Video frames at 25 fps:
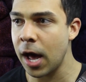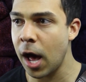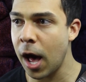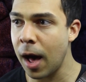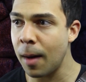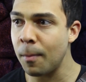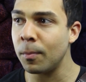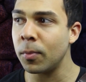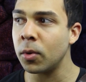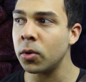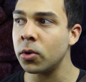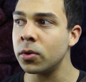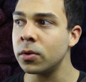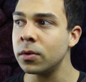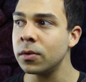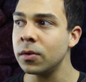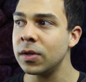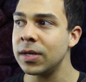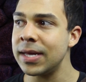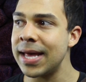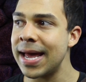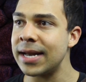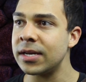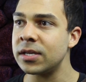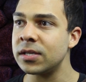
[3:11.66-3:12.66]
humble
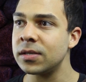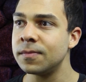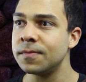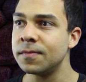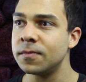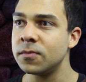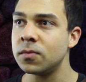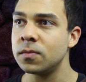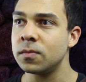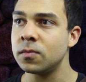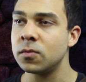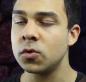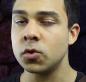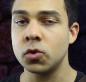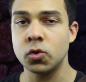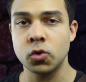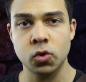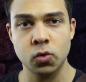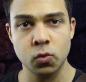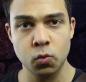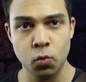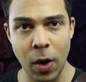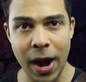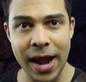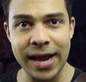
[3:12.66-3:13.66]
yet
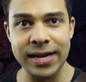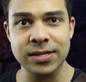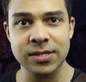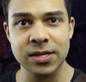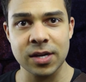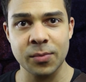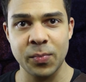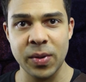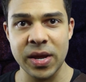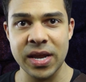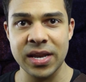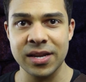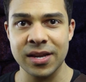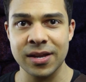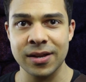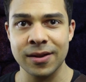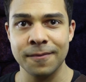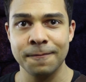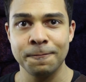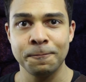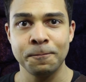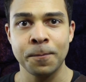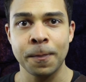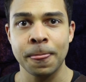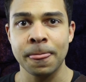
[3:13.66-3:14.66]
right opinion,
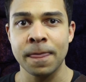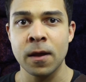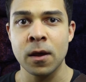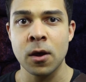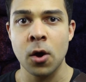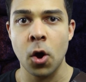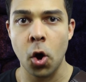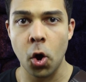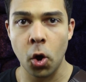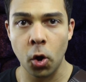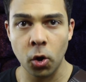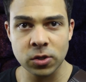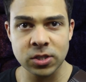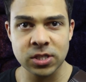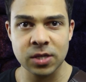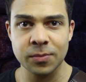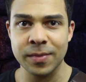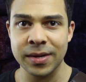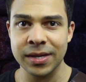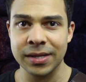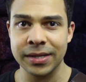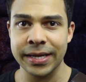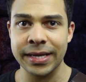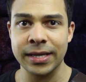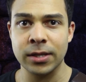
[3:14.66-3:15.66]

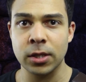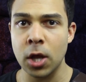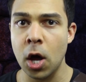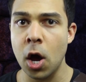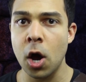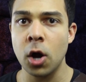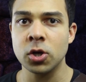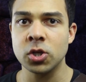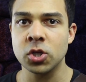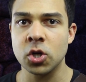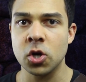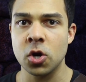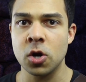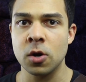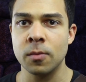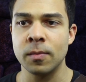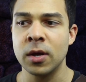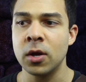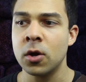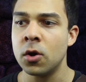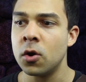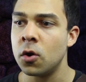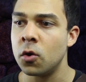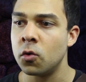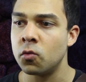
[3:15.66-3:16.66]
ultimately, long-term,
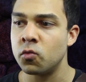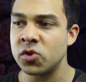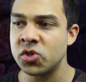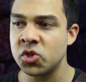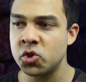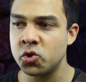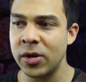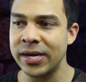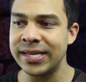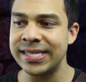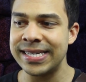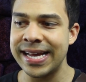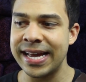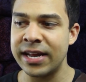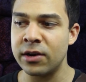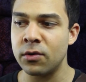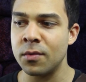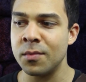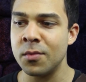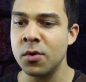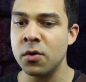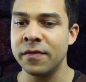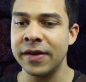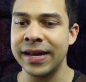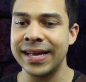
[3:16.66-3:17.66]
restricting and
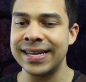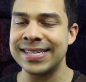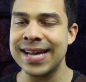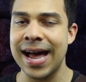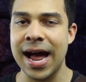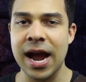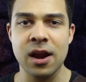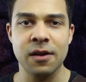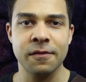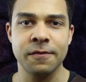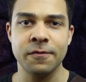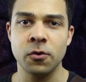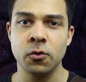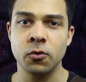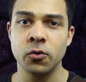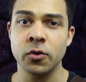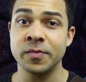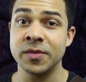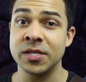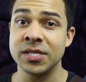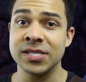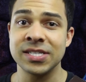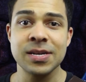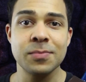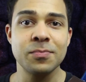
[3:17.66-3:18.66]
removing entire food
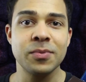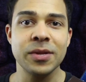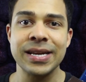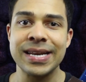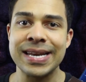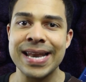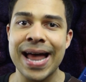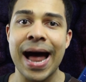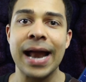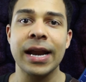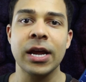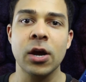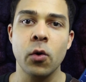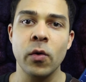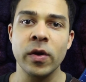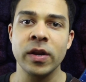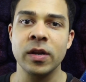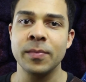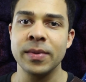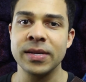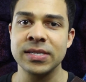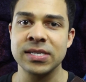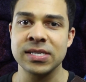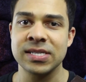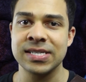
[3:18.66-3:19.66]
groups is simply not going to
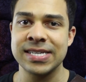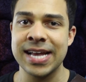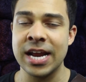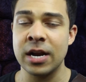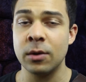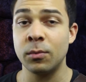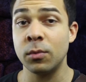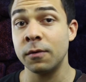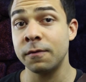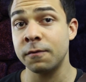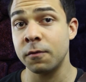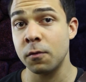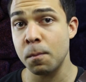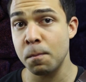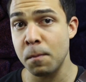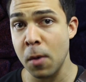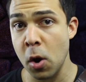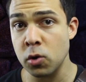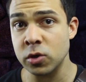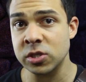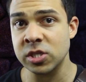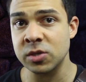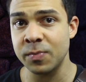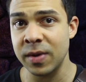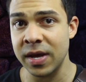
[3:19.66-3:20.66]
be sustainable for
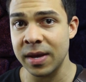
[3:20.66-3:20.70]
most